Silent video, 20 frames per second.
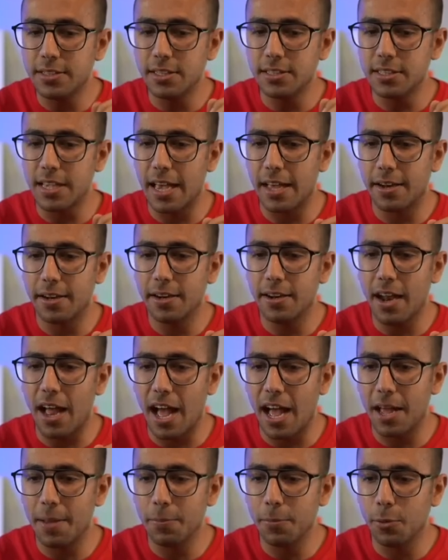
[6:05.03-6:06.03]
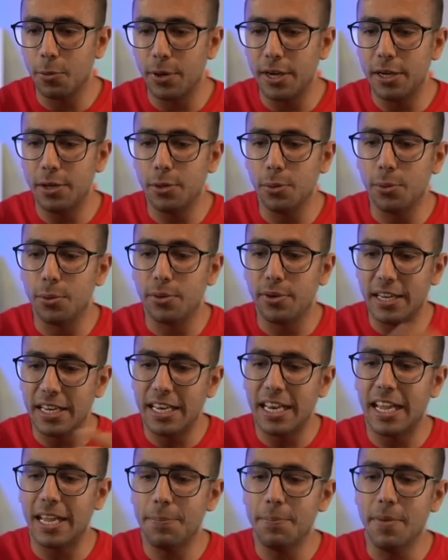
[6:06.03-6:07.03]
this error, I am going to
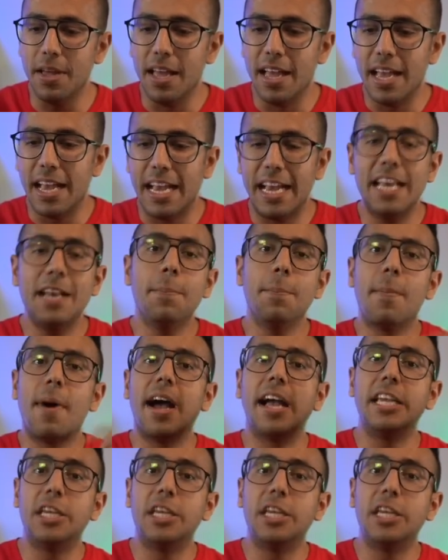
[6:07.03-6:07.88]
rename in my